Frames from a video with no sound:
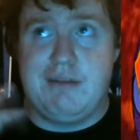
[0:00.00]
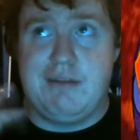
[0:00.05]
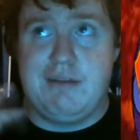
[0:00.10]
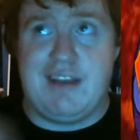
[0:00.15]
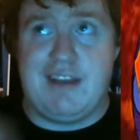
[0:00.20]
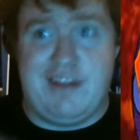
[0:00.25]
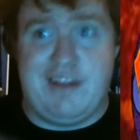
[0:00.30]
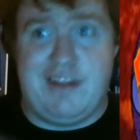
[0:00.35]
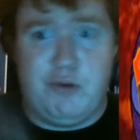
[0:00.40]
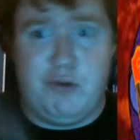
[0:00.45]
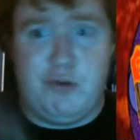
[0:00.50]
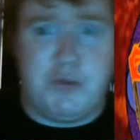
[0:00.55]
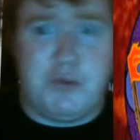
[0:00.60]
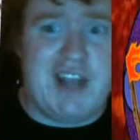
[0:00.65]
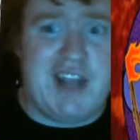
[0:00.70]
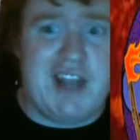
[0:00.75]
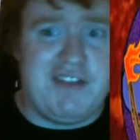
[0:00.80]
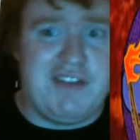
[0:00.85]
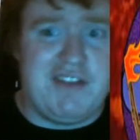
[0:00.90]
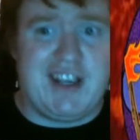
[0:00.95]
it's supposed to
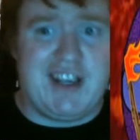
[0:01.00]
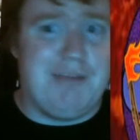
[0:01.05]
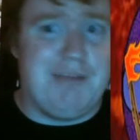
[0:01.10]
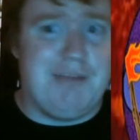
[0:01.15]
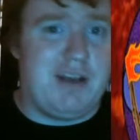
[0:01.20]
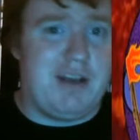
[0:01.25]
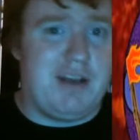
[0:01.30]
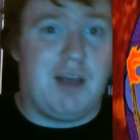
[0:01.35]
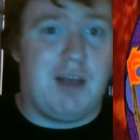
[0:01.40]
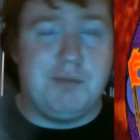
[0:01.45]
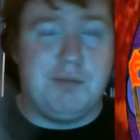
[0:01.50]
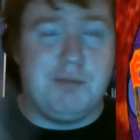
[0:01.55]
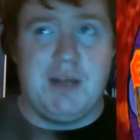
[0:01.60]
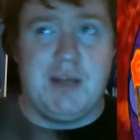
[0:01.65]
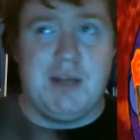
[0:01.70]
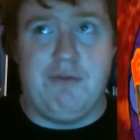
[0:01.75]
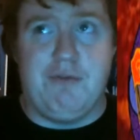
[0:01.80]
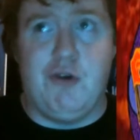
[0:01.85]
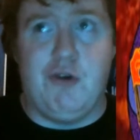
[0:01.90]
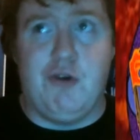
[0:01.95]
be after they got married a couple
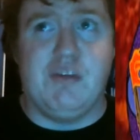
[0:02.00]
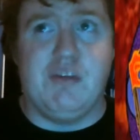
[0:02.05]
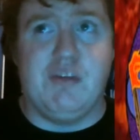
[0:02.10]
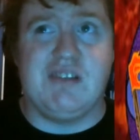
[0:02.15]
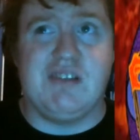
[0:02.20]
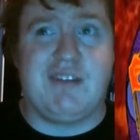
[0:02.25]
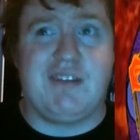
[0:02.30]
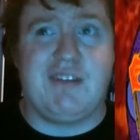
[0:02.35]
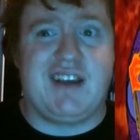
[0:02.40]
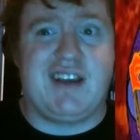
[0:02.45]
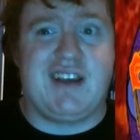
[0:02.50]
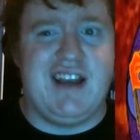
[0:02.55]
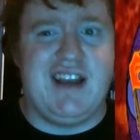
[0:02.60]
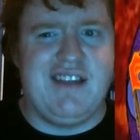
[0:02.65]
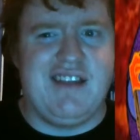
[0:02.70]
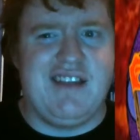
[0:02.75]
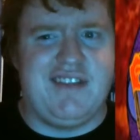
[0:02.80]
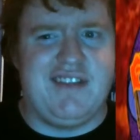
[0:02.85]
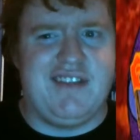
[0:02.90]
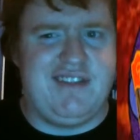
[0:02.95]
days before, which was
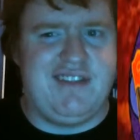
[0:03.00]
kind of,